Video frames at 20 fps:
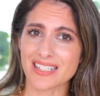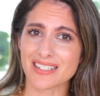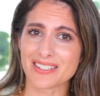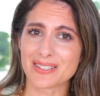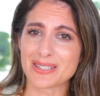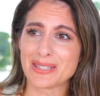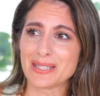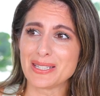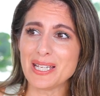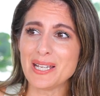
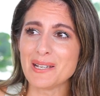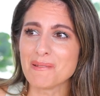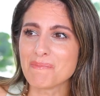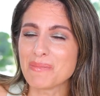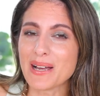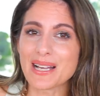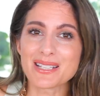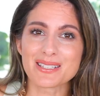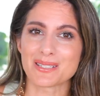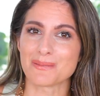is the
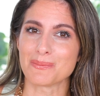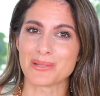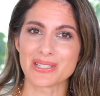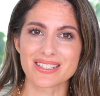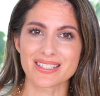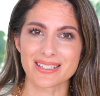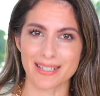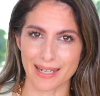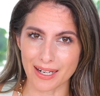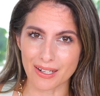best
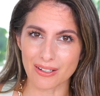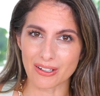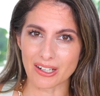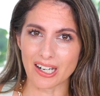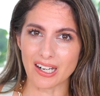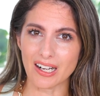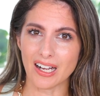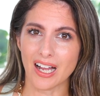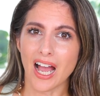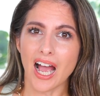
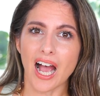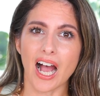mascara.